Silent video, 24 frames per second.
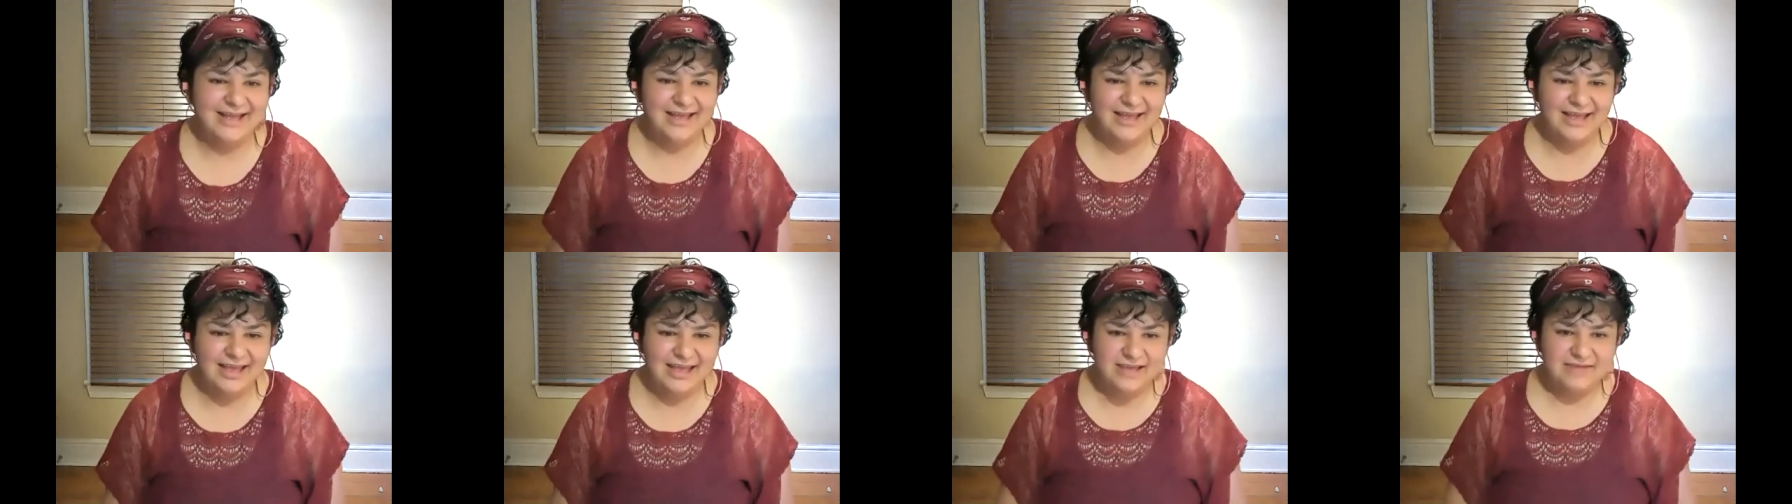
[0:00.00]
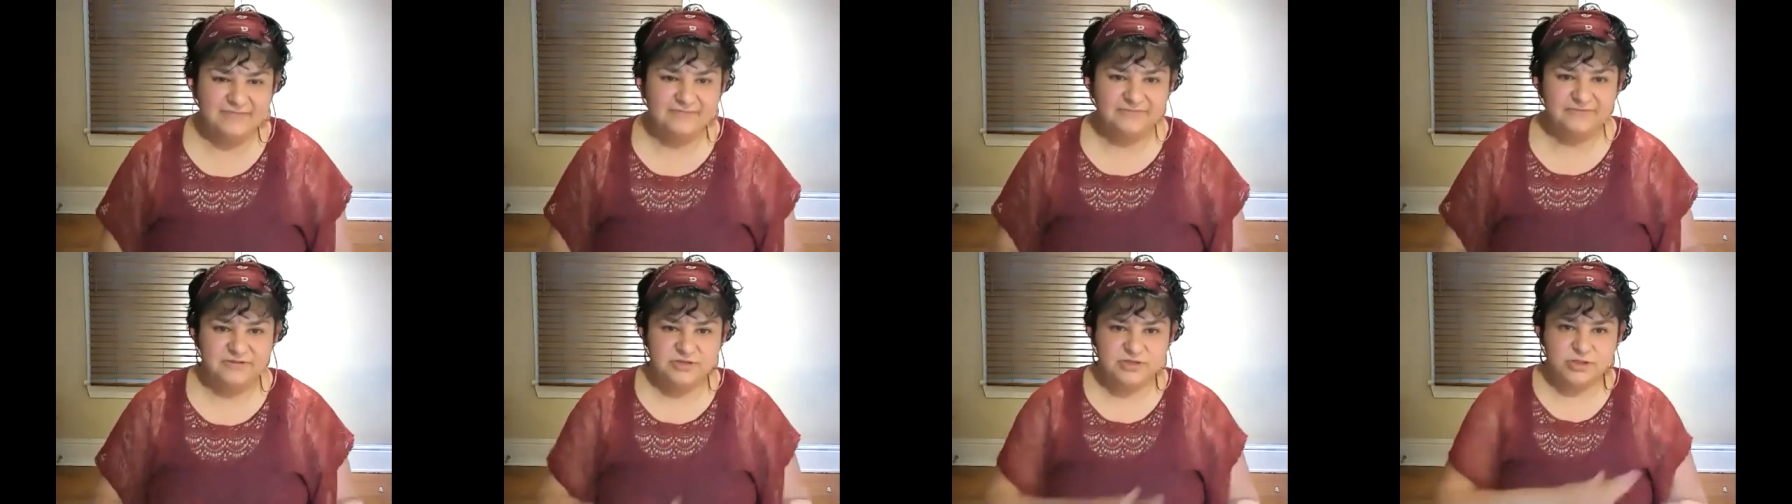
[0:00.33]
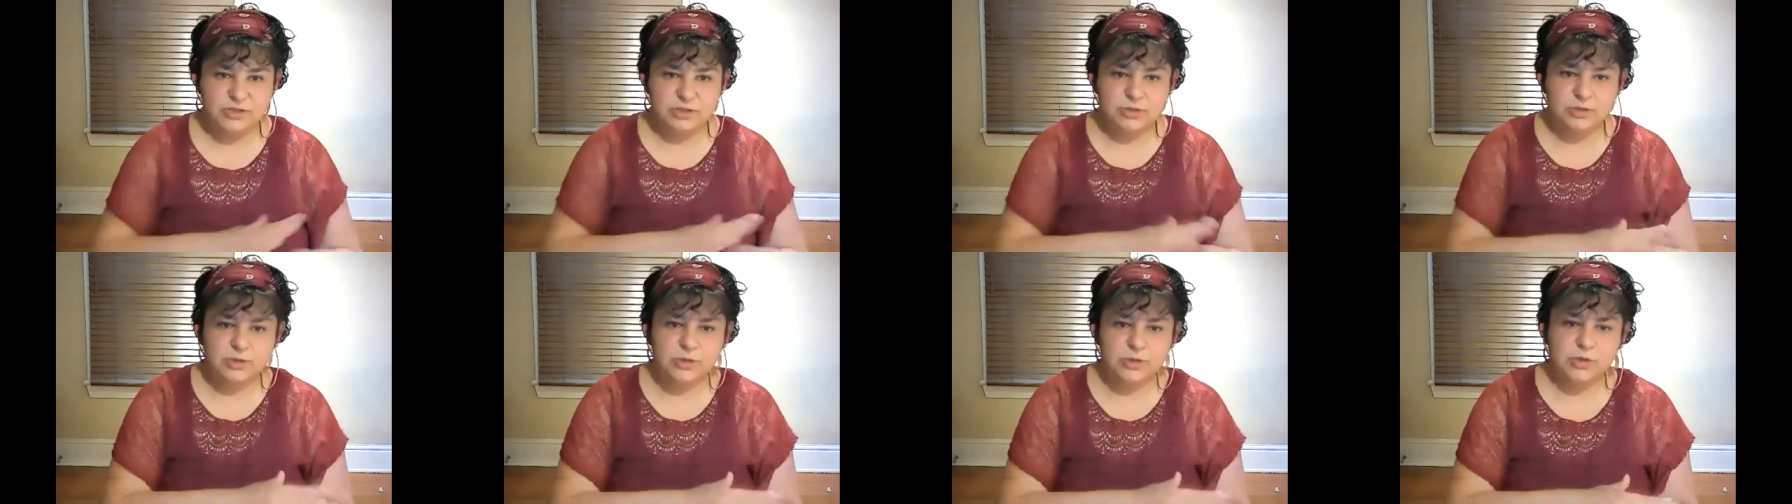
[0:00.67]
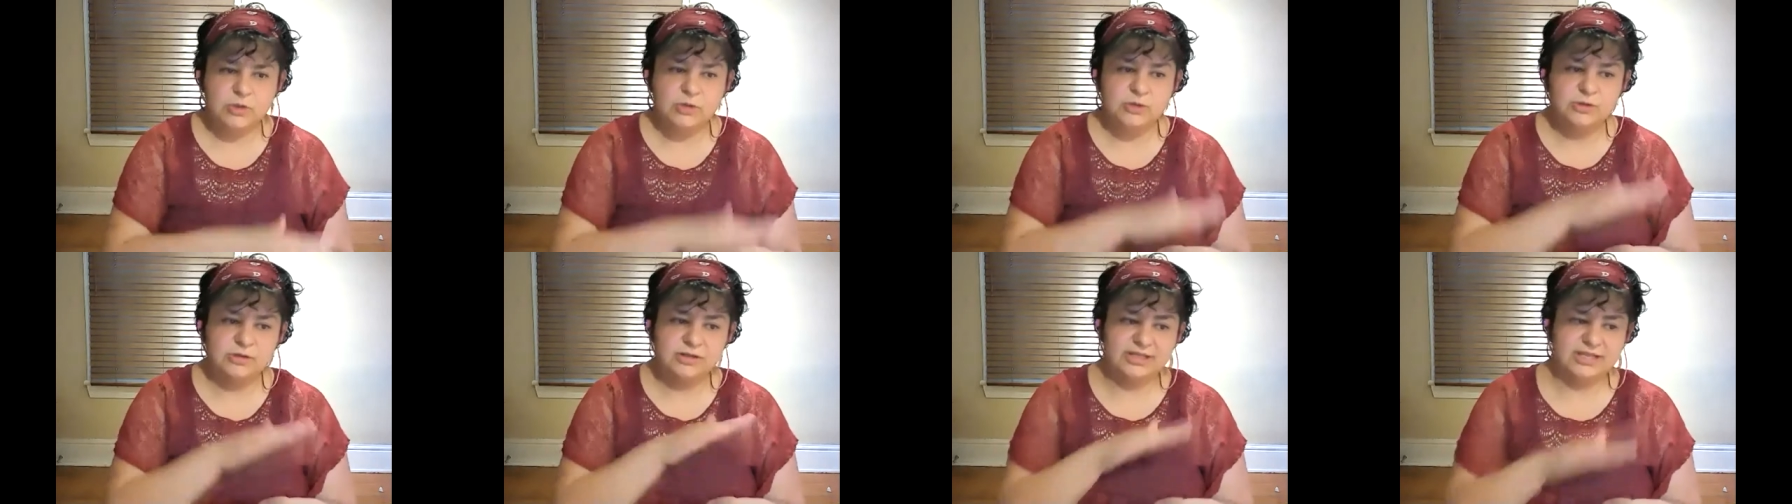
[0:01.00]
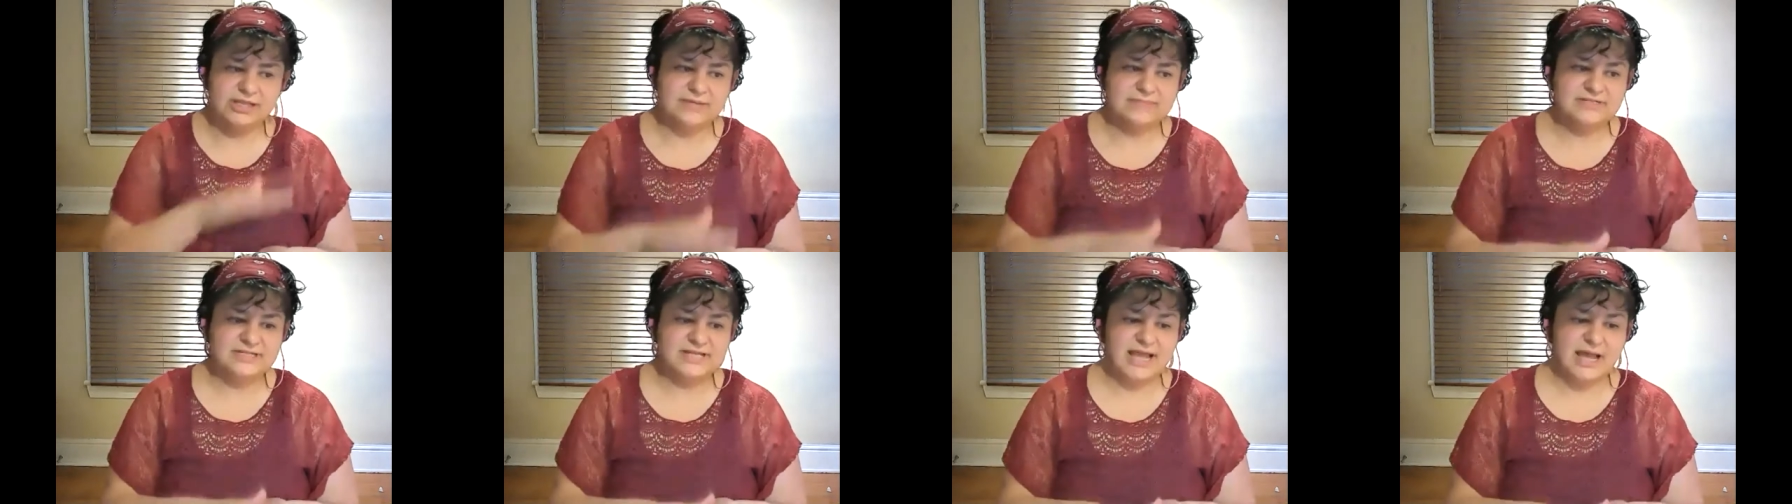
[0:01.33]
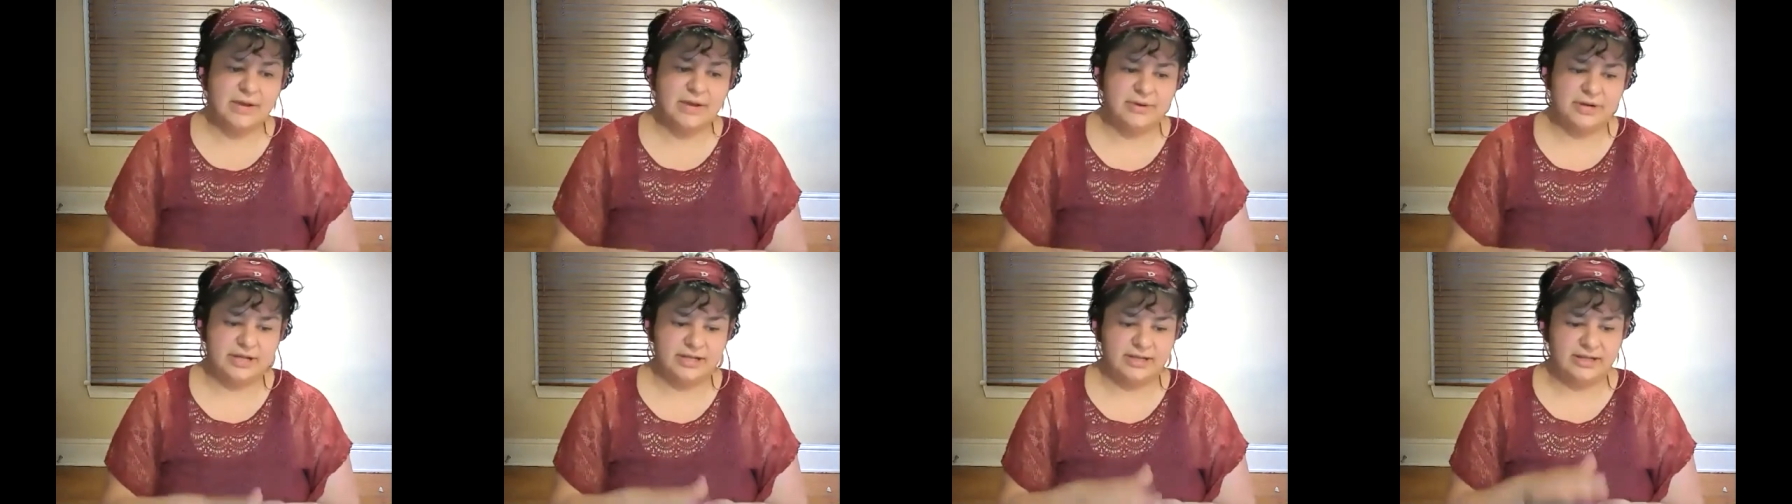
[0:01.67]
If you cool them
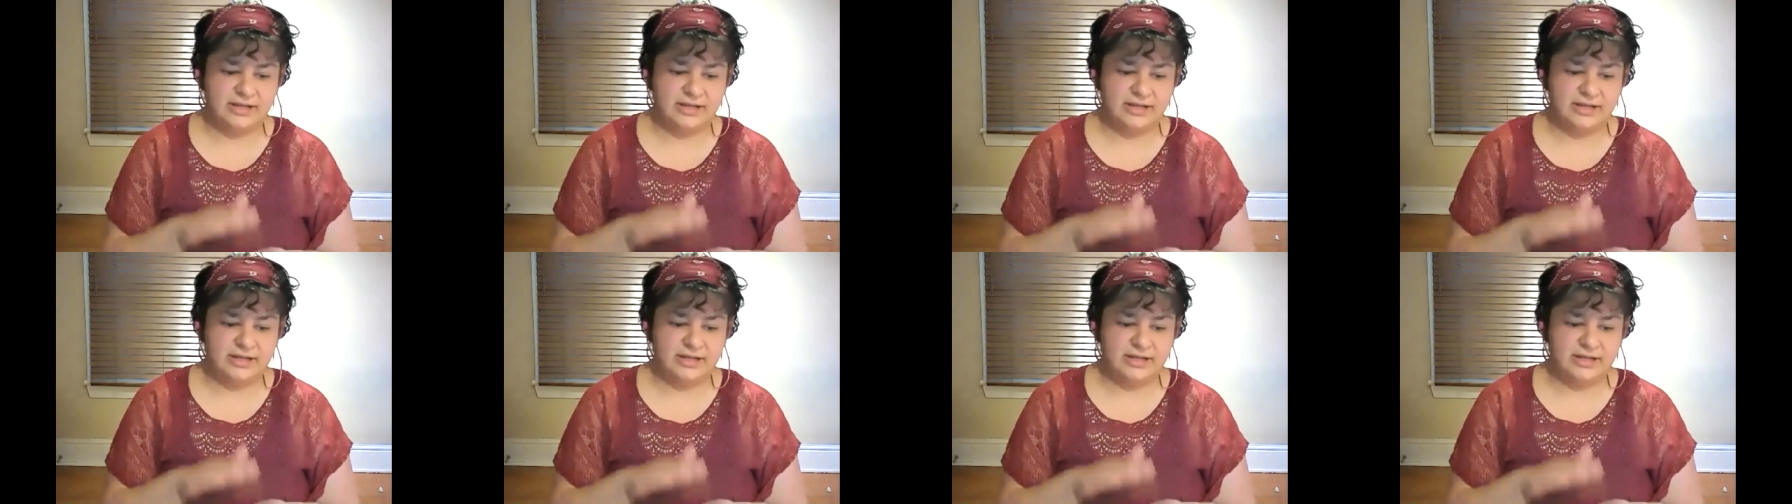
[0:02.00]
down,